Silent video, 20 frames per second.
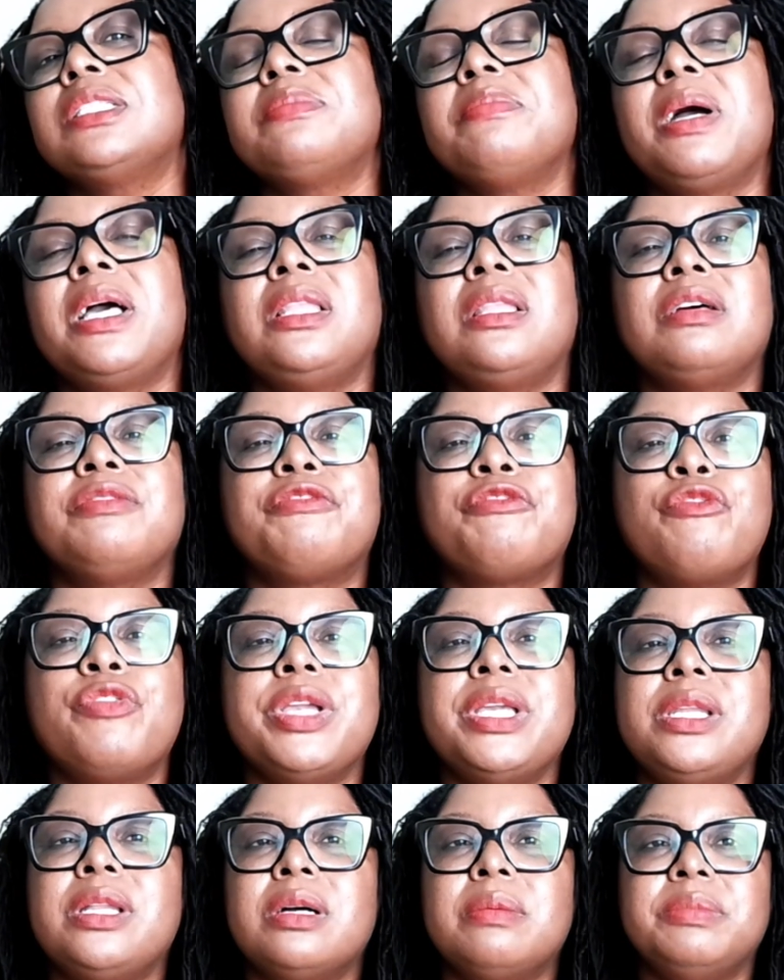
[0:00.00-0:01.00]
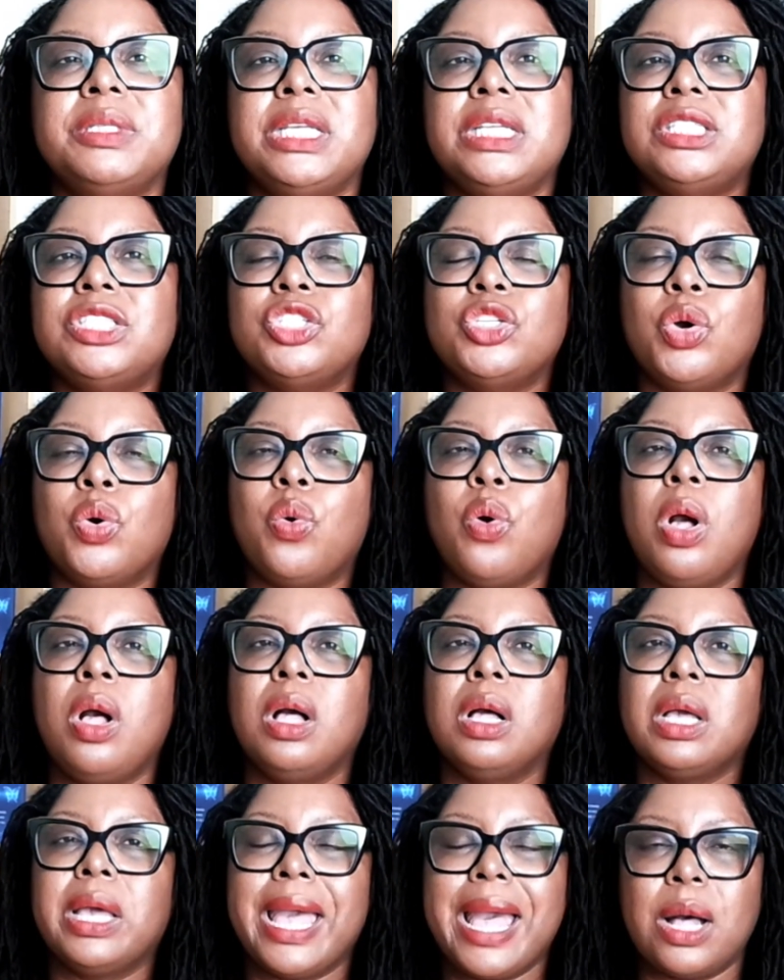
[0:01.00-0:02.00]
My love, freedom needs no
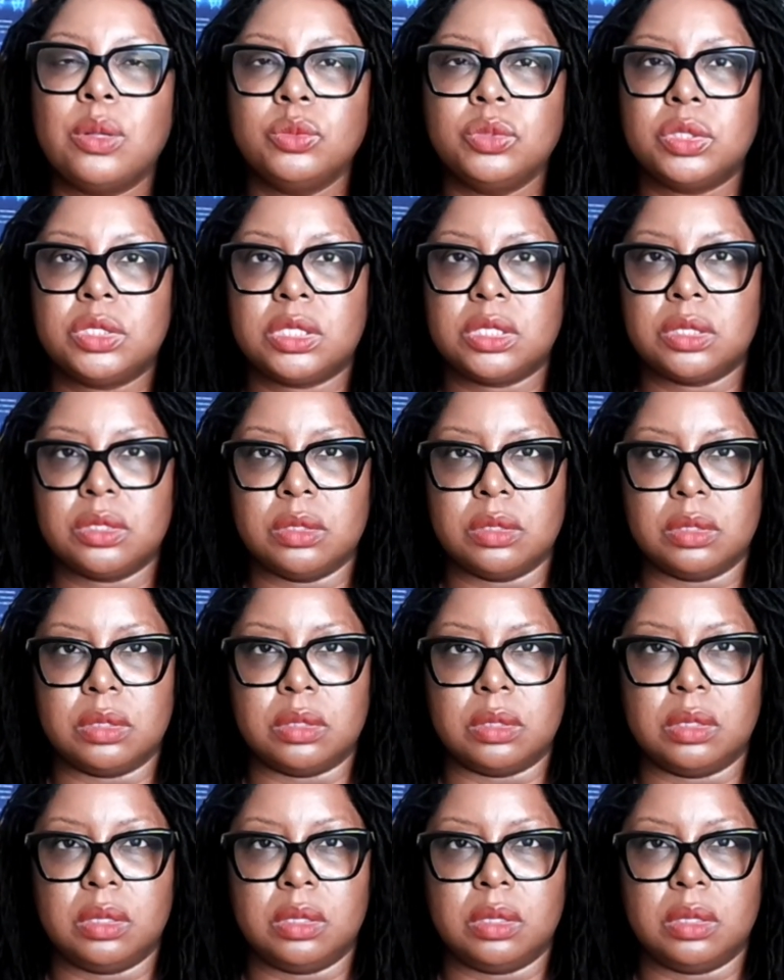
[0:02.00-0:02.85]
counsel.